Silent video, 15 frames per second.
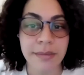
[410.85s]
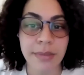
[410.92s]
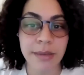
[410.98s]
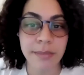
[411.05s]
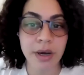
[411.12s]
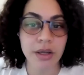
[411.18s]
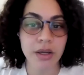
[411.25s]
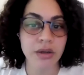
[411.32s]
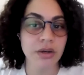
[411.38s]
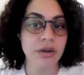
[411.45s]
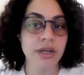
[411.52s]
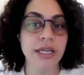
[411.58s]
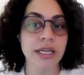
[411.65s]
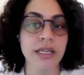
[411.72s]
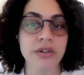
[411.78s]
by
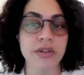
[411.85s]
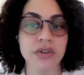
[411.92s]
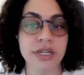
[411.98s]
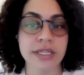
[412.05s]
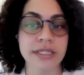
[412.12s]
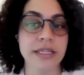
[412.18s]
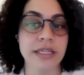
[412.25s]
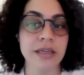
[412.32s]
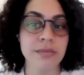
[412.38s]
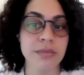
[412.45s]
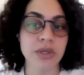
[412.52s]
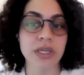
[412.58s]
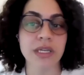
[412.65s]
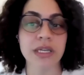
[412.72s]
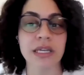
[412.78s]
monitoring and addressing
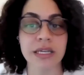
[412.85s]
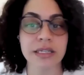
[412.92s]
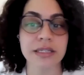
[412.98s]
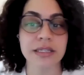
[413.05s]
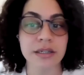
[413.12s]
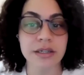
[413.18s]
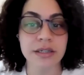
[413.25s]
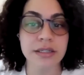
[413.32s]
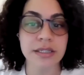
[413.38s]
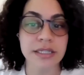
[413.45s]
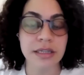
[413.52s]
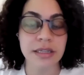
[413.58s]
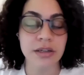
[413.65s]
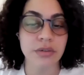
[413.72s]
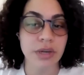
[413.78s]
community concerns
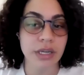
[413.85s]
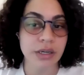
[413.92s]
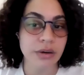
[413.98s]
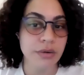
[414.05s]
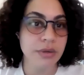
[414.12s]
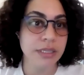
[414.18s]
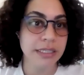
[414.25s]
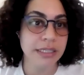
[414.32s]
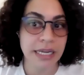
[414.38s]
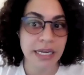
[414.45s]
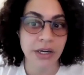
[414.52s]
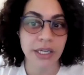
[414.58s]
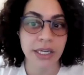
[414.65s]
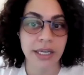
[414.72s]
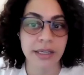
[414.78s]
in the greater Oakland
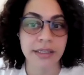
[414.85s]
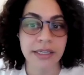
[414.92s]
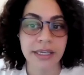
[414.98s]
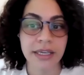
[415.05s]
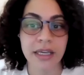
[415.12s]
area